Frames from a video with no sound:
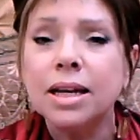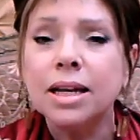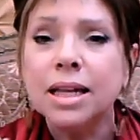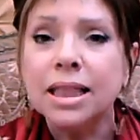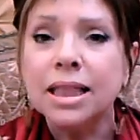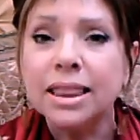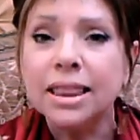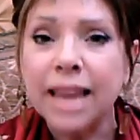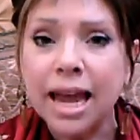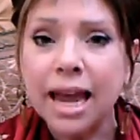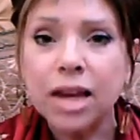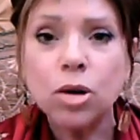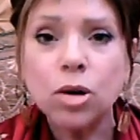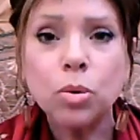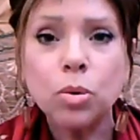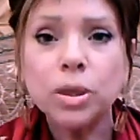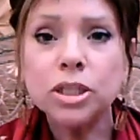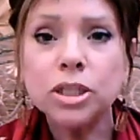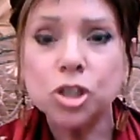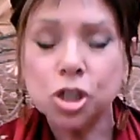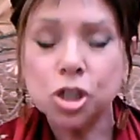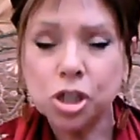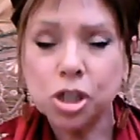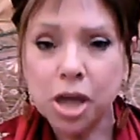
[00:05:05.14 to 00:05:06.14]
Language
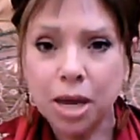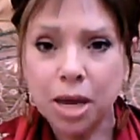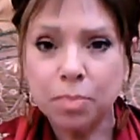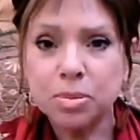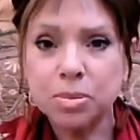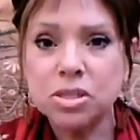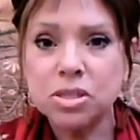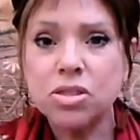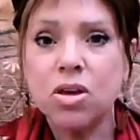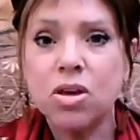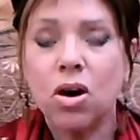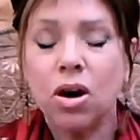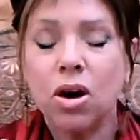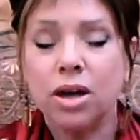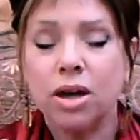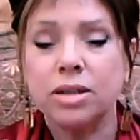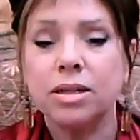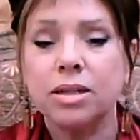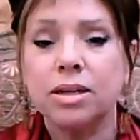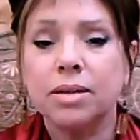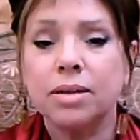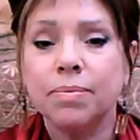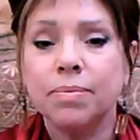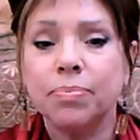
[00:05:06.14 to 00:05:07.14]
shapes thought.
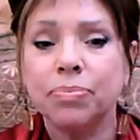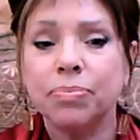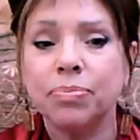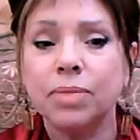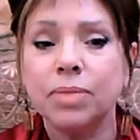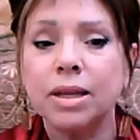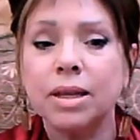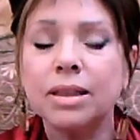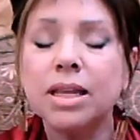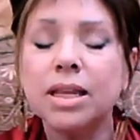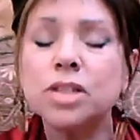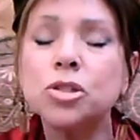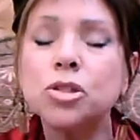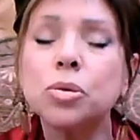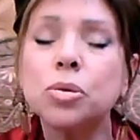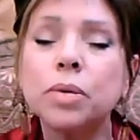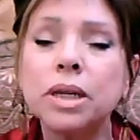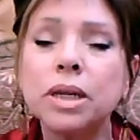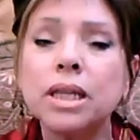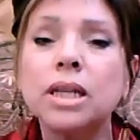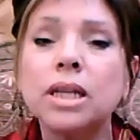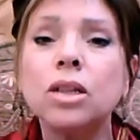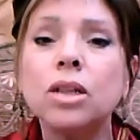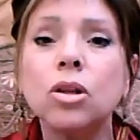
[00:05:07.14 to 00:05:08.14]
Let's
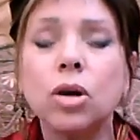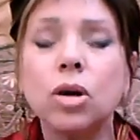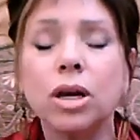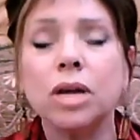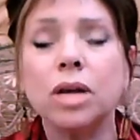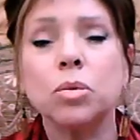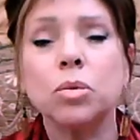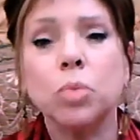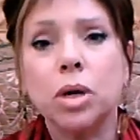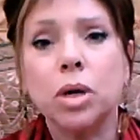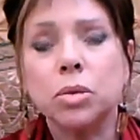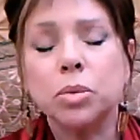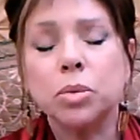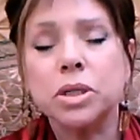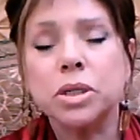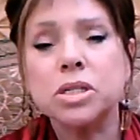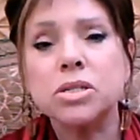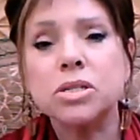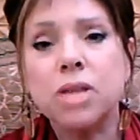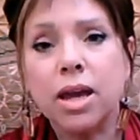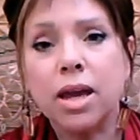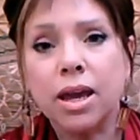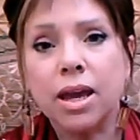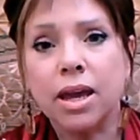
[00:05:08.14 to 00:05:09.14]
really look at what we're
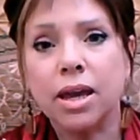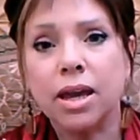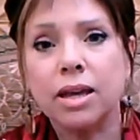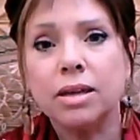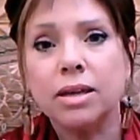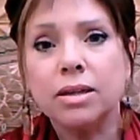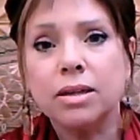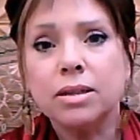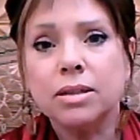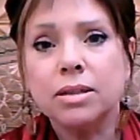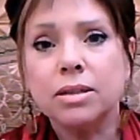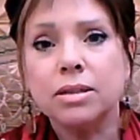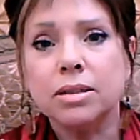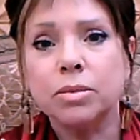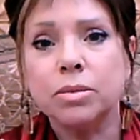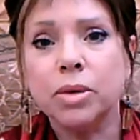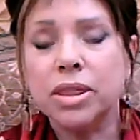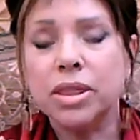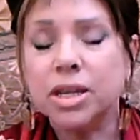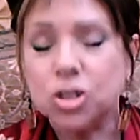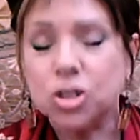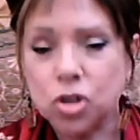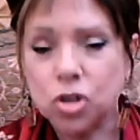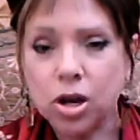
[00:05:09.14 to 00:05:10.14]
saying with
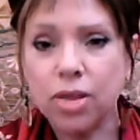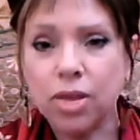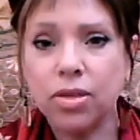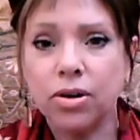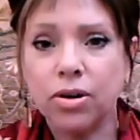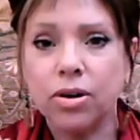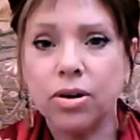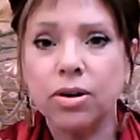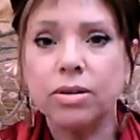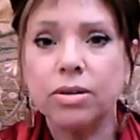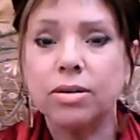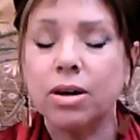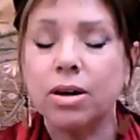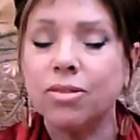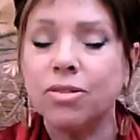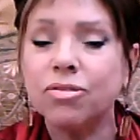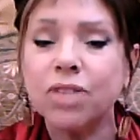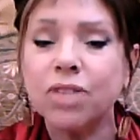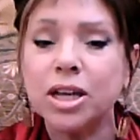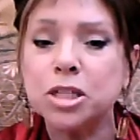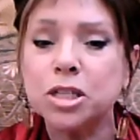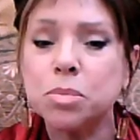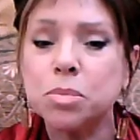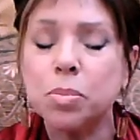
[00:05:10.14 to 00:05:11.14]
each other, on
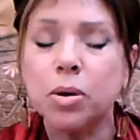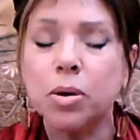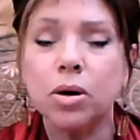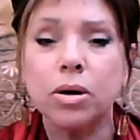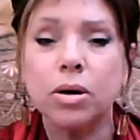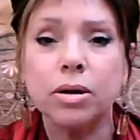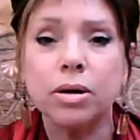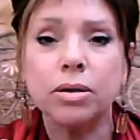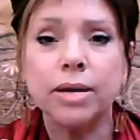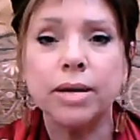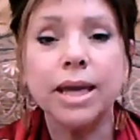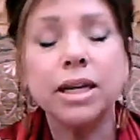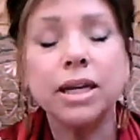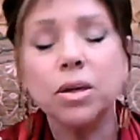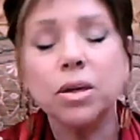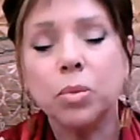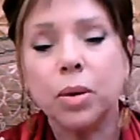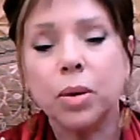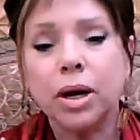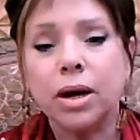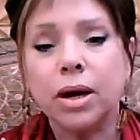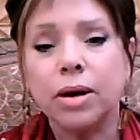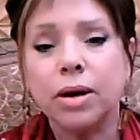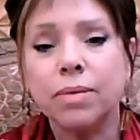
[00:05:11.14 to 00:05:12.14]
Facebook,
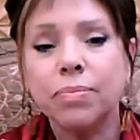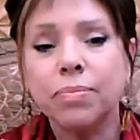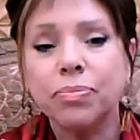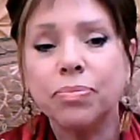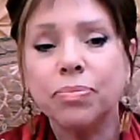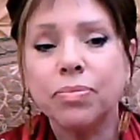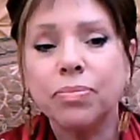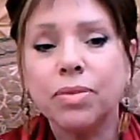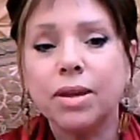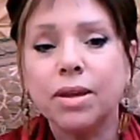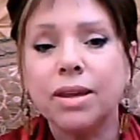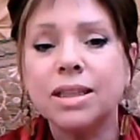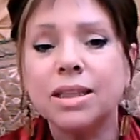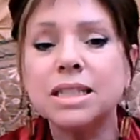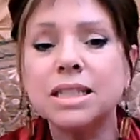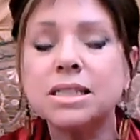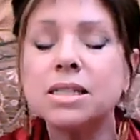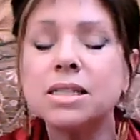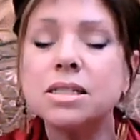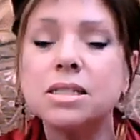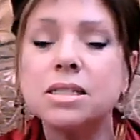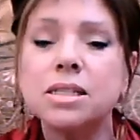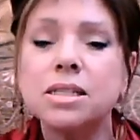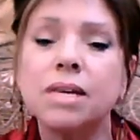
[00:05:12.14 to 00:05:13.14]
anywhere. This
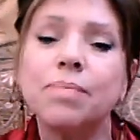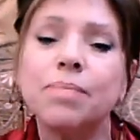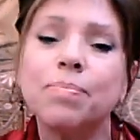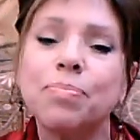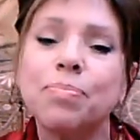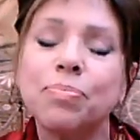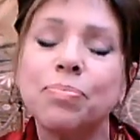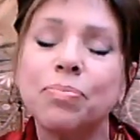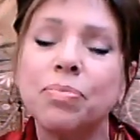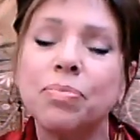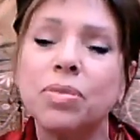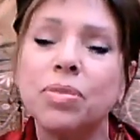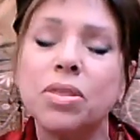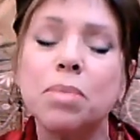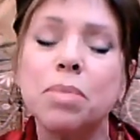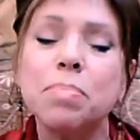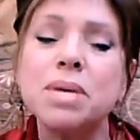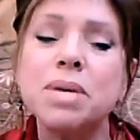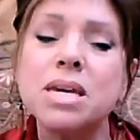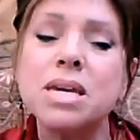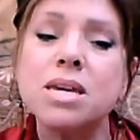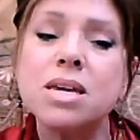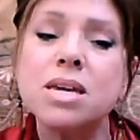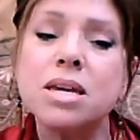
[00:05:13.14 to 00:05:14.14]
is the
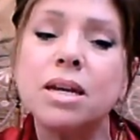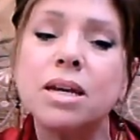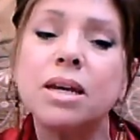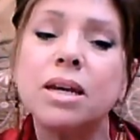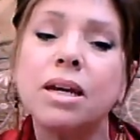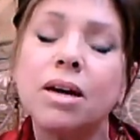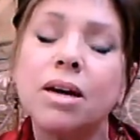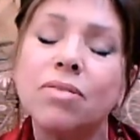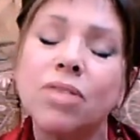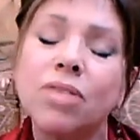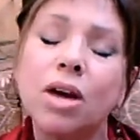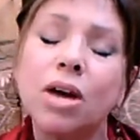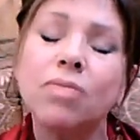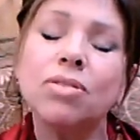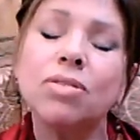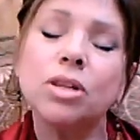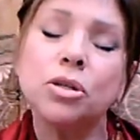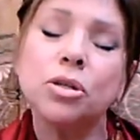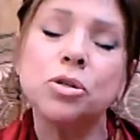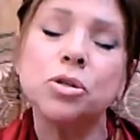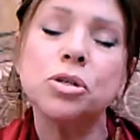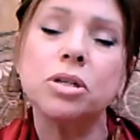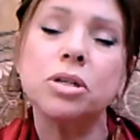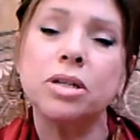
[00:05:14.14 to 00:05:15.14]
beginning of
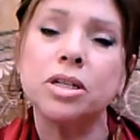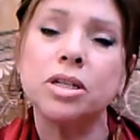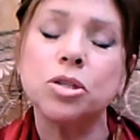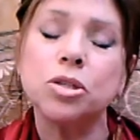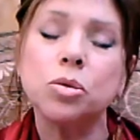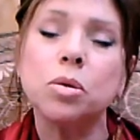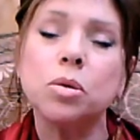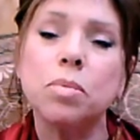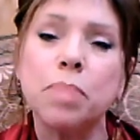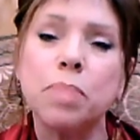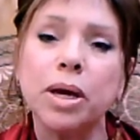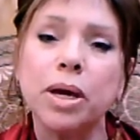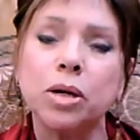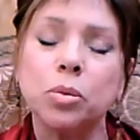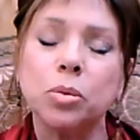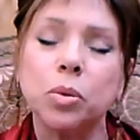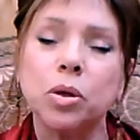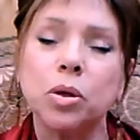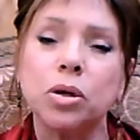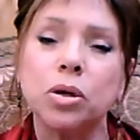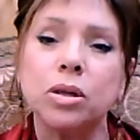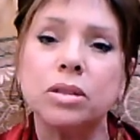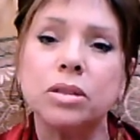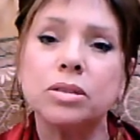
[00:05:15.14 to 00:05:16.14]
evolution into a better
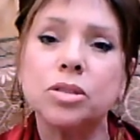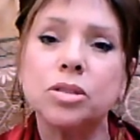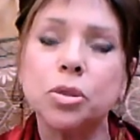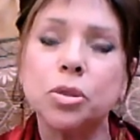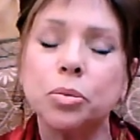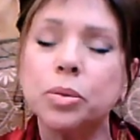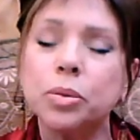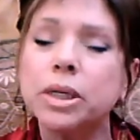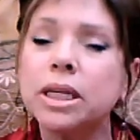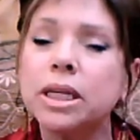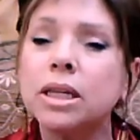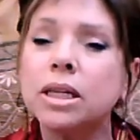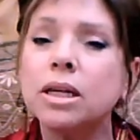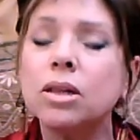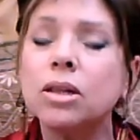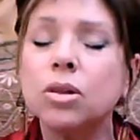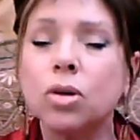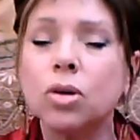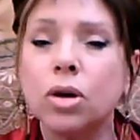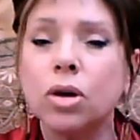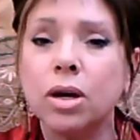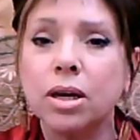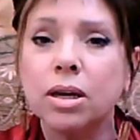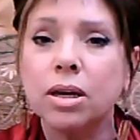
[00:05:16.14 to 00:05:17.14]
world, to really
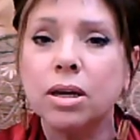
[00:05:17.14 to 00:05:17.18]
look